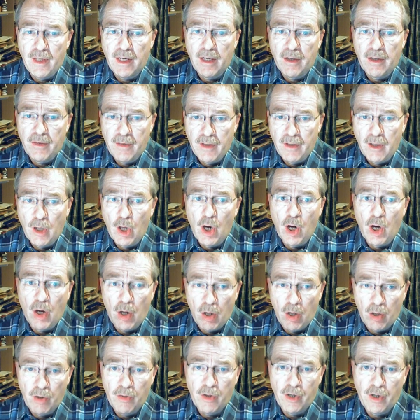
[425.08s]
they're the
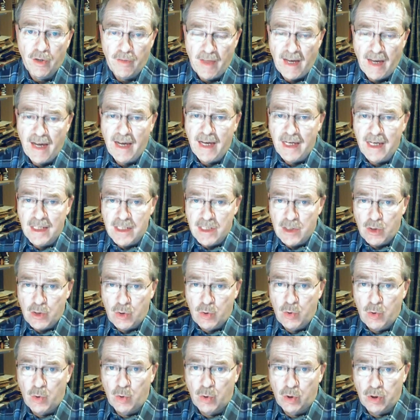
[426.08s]
law, they're the highest
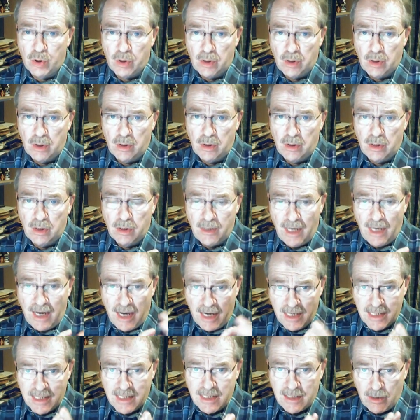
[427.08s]
court in
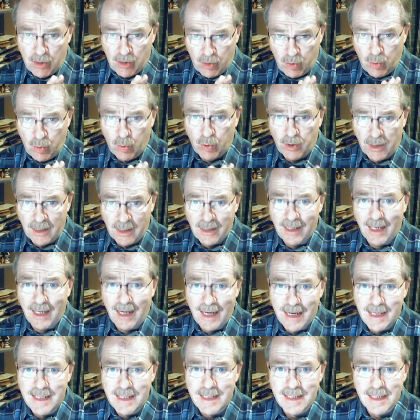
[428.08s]
the
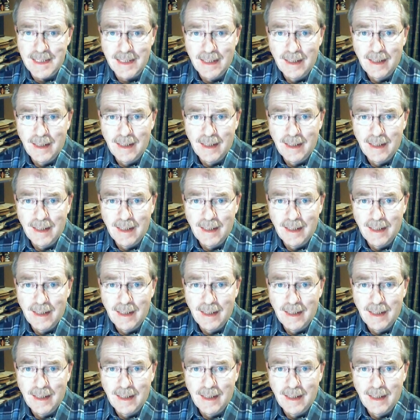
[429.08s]
land,